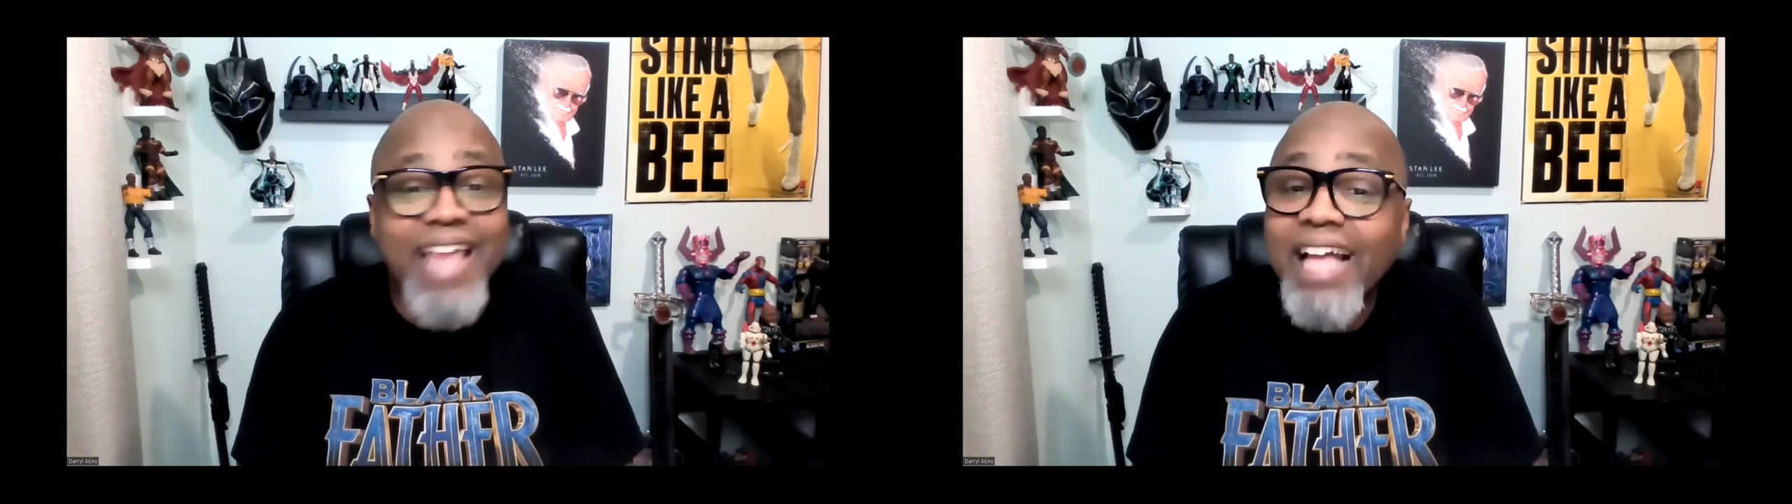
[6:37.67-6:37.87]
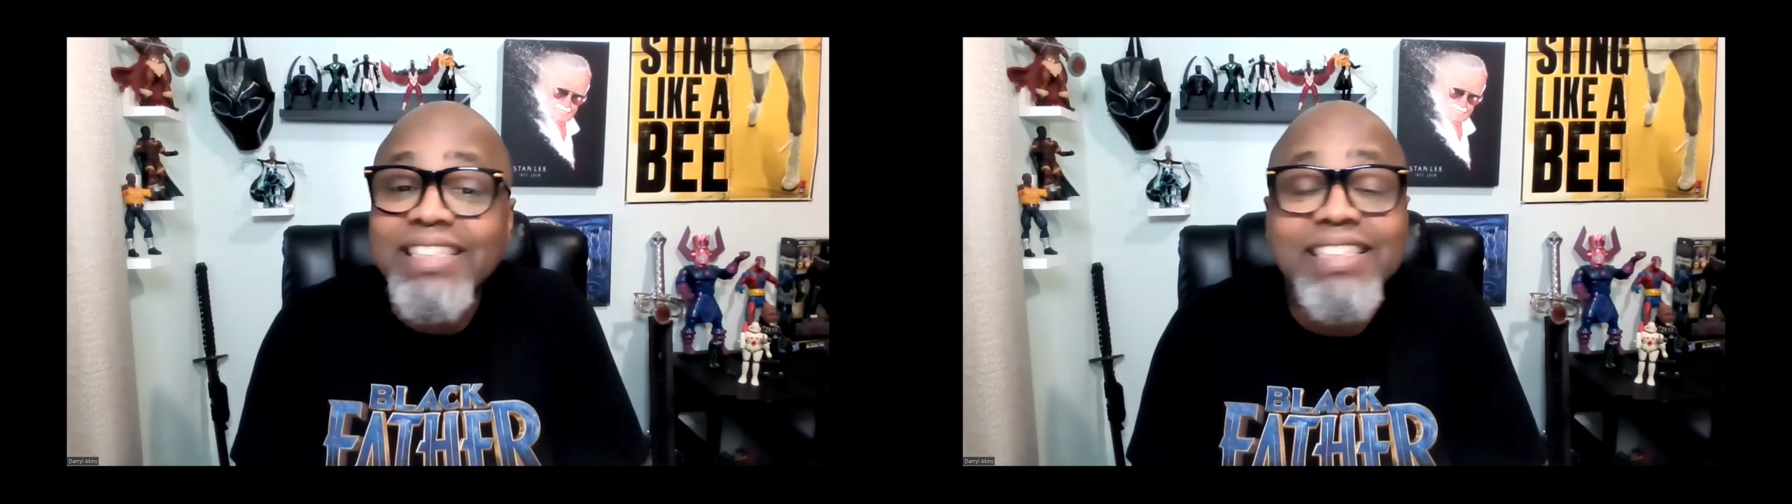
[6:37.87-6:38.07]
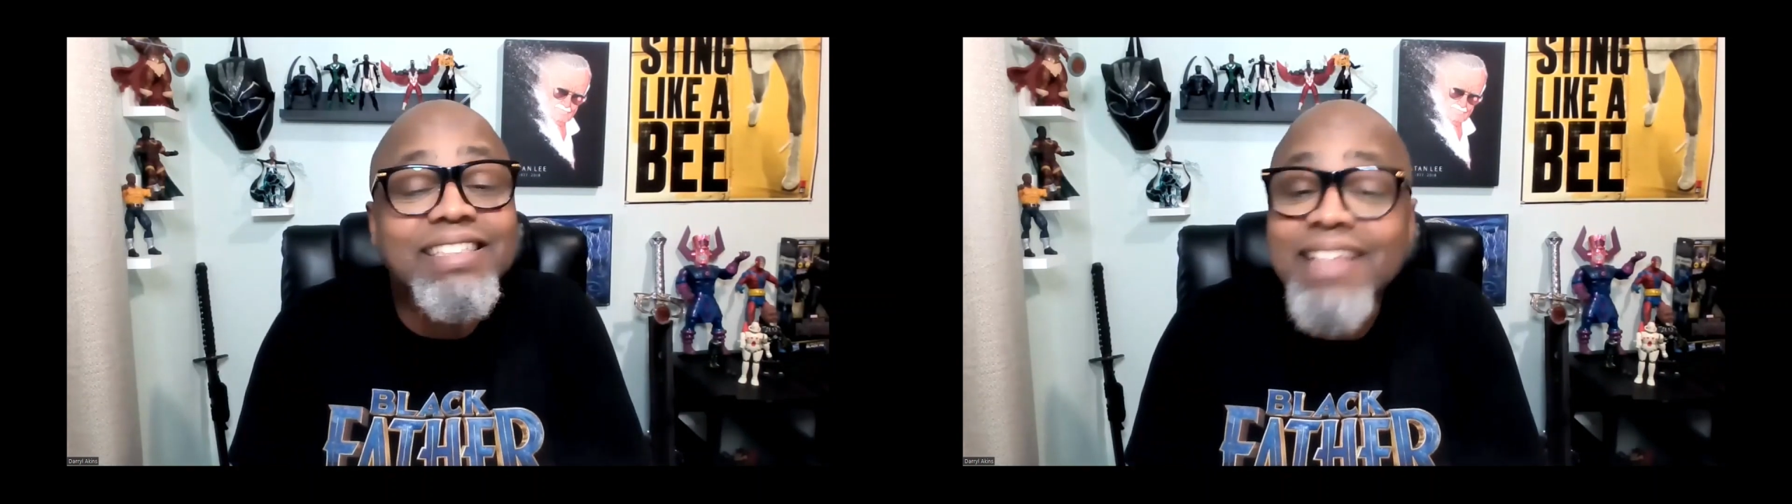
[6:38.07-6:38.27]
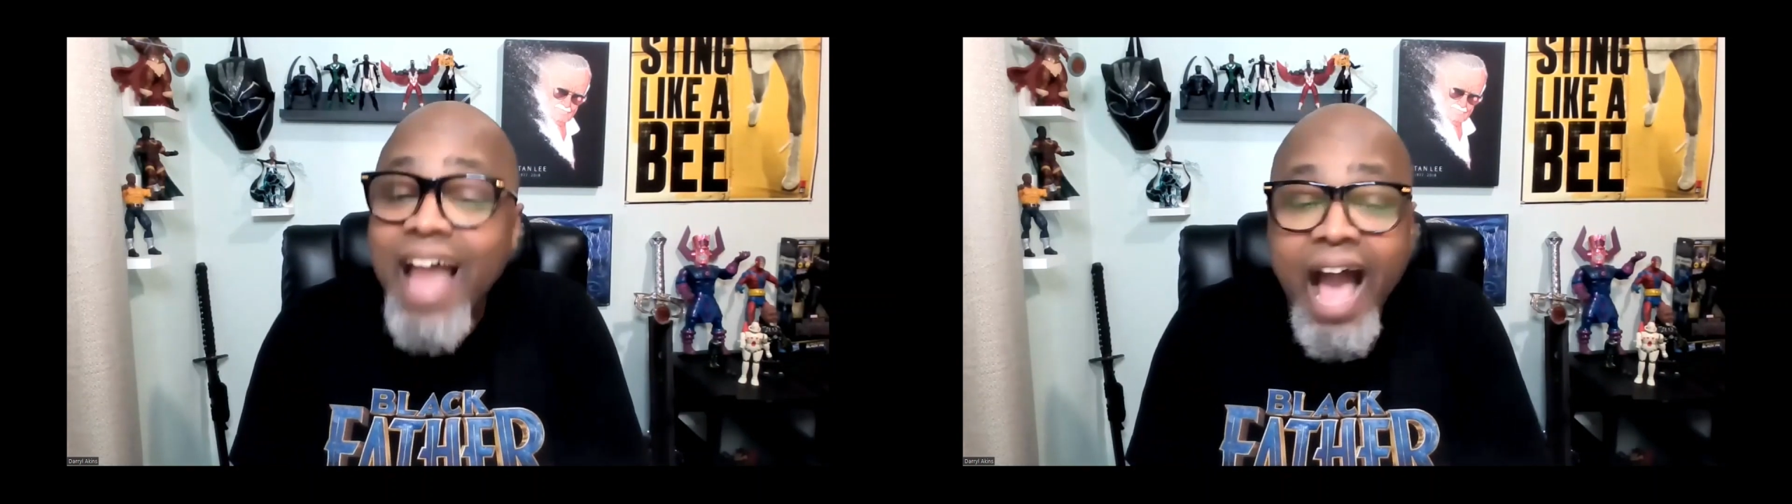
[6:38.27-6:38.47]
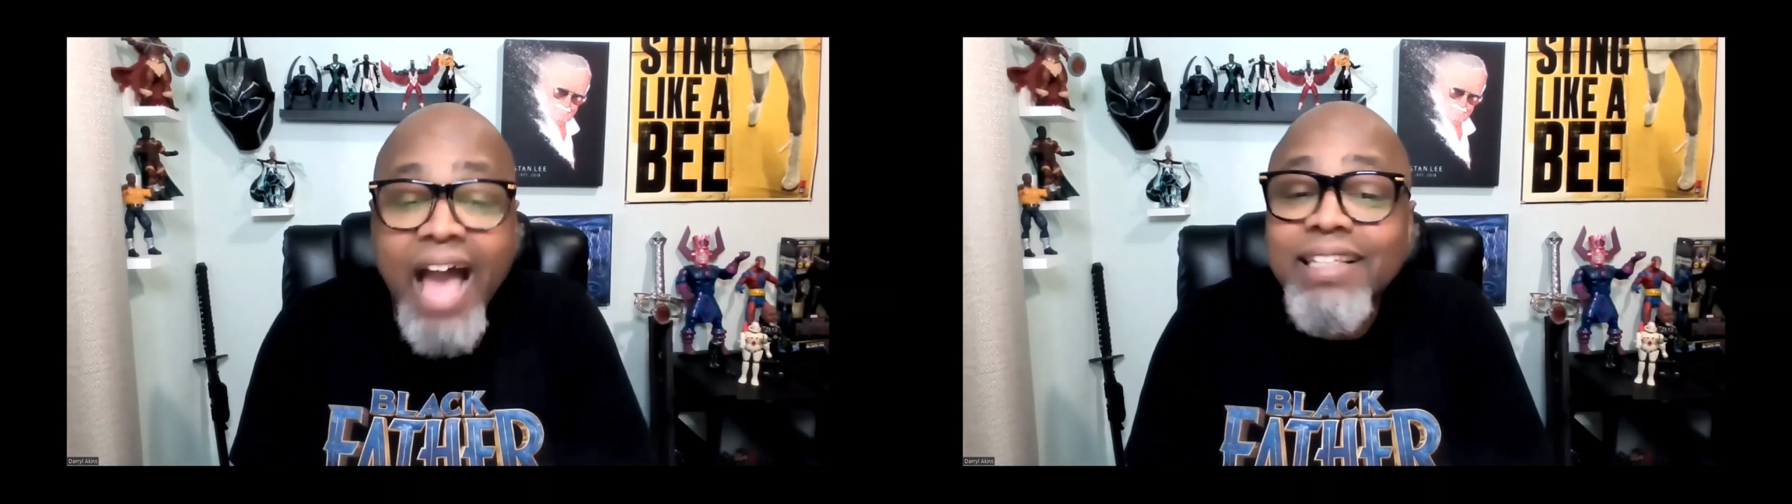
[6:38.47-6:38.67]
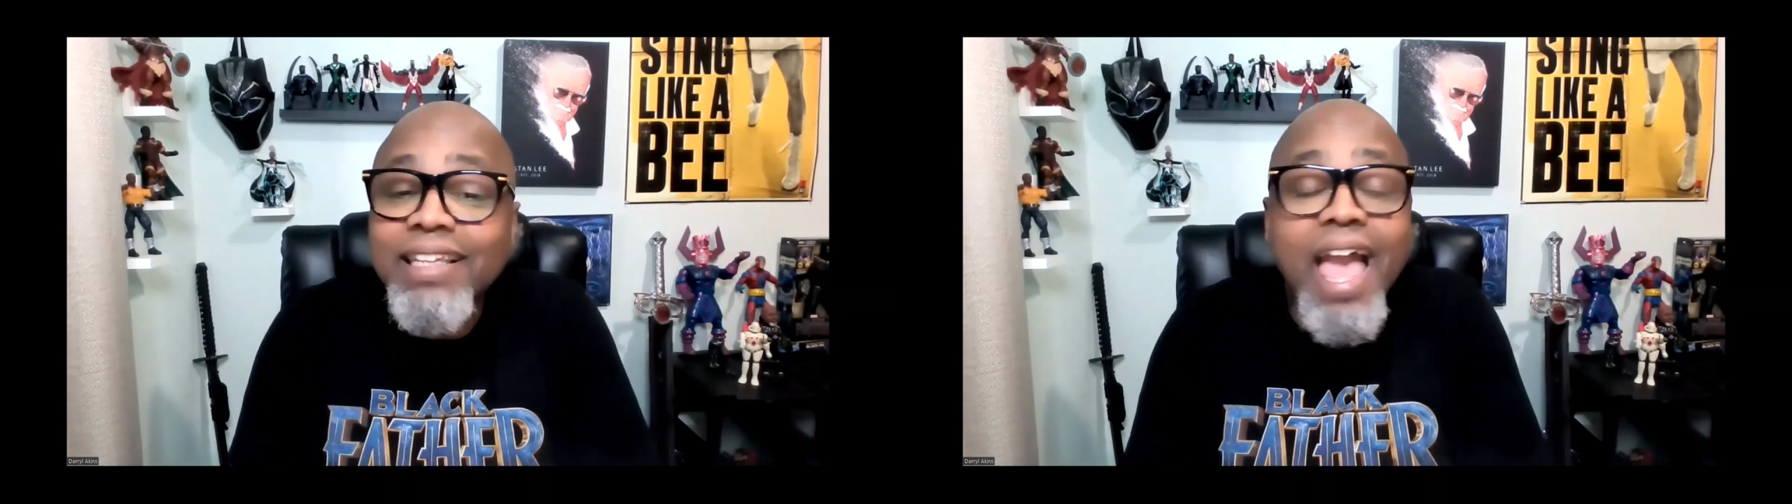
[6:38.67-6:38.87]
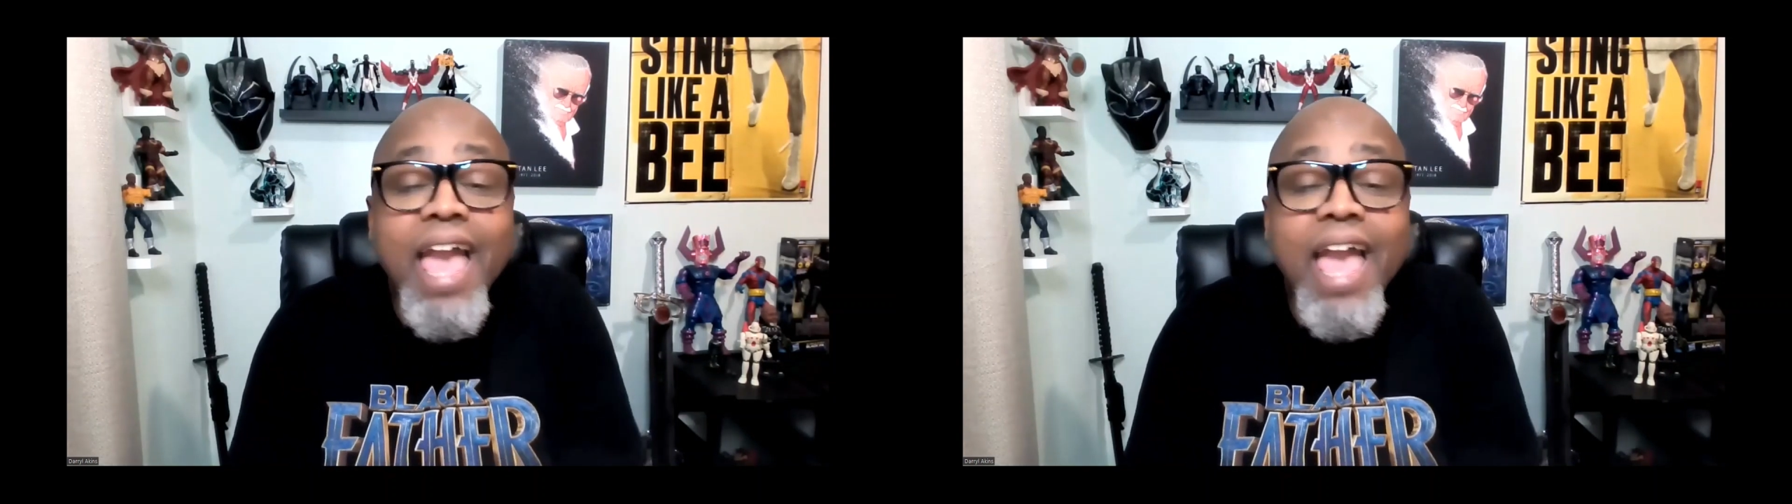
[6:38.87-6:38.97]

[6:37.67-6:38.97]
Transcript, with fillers: That's not